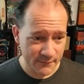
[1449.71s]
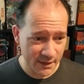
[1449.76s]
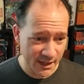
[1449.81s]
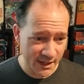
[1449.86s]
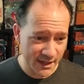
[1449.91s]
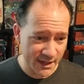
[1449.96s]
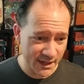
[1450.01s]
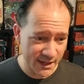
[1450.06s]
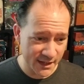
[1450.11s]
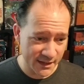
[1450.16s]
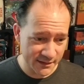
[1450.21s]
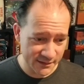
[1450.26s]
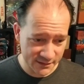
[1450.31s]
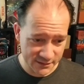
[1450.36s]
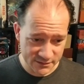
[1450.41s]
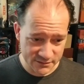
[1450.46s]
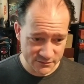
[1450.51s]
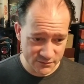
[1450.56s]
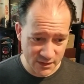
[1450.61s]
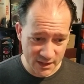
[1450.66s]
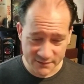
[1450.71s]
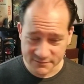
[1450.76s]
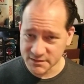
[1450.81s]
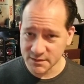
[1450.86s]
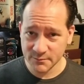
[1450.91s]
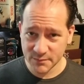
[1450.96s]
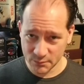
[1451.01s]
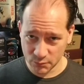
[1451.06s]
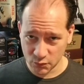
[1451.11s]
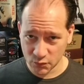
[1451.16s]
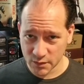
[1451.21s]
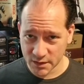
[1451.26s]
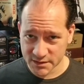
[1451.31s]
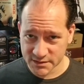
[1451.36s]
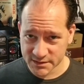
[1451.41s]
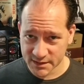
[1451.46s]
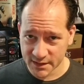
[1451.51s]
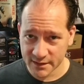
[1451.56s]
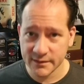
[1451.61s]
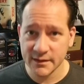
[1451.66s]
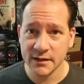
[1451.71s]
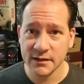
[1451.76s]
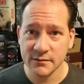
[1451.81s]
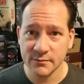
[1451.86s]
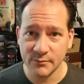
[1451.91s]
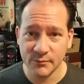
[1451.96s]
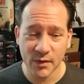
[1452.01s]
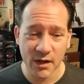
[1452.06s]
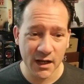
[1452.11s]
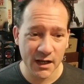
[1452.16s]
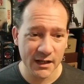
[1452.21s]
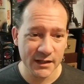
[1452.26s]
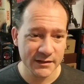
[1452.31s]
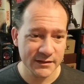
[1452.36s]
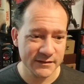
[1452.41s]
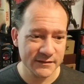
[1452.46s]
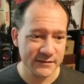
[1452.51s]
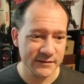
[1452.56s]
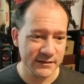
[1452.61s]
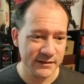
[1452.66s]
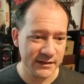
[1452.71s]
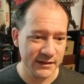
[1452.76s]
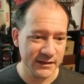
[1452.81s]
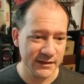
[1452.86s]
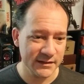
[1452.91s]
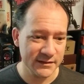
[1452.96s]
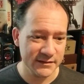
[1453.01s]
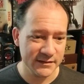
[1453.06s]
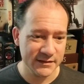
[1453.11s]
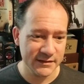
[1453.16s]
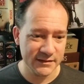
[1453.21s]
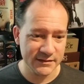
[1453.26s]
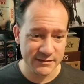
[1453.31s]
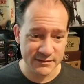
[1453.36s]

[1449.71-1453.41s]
and it can drive some people crazy, I think, but it